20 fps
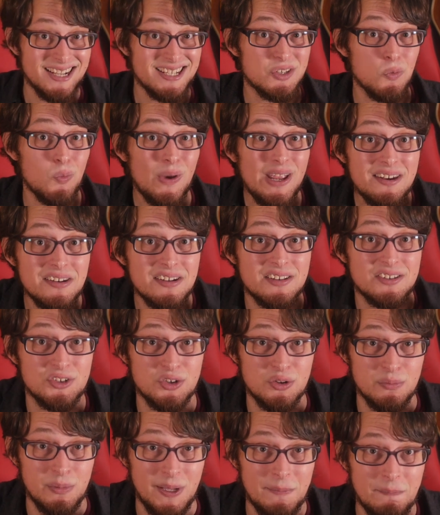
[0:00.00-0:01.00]
It's a wind
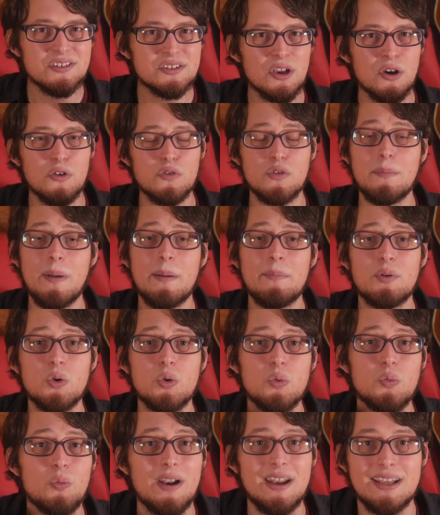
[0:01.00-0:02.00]
instrument. So remember
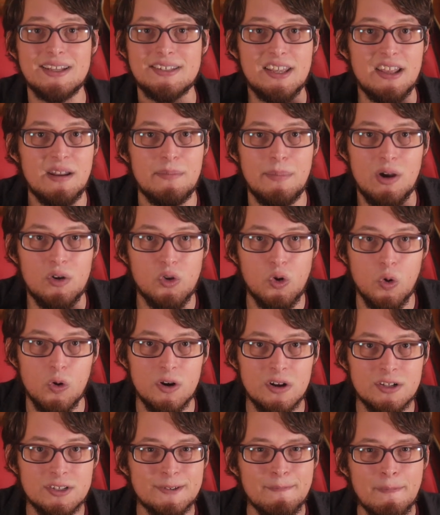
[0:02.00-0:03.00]
what I said about
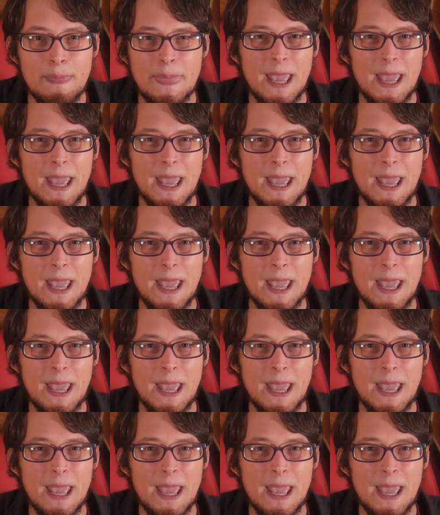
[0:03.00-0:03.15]
chords?